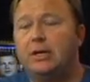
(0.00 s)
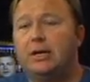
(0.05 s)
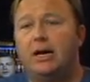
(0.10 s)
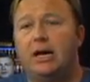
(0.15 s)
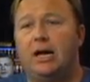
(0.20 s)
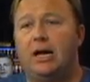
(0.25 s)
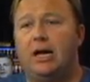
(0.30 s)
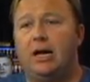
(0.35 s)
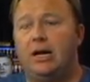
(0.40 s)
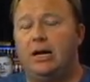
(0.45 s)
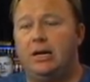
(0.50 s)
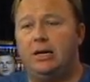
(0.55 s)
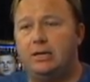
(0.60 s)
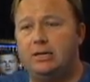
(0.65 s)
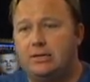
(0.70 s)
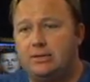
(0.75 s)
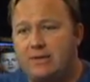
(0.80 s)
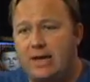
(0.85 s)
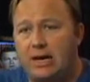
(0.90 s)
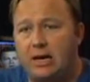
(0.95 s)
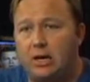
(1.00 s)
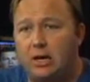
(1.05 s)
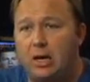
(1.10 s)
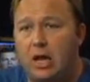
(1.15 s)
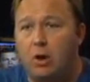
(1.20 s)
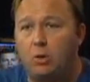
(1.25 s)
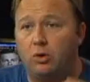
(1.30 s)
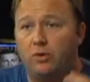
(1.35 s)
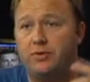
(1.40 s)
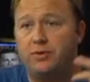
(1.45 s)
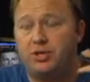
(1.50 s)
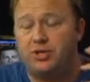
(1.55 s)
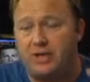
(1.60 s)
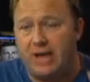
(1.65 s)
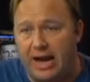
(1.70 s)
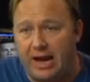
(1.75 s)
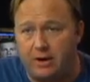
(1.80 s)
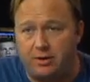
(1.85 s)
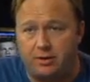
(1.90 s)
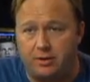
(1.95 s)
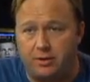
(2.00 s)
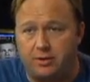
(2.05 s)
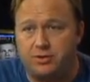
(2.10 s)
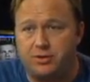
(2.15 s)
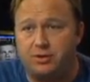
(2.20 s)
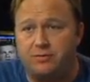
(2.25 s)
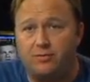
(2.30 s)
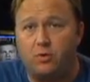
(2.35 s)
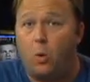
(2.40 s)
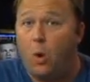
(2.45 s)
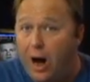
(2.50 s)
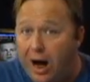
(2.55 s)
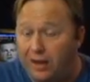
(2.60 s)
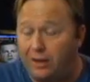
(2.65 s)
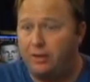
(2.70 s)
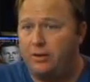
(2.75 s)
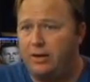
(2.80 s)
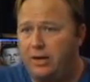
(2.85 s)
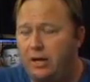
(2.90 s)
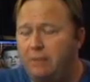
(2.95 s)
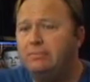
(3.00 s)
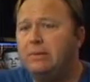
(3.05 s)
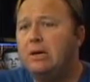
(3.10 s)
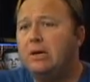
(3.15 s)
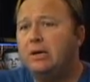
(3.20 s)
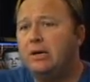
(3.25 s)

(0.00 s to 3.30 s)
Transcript: They can lower the standards of quality.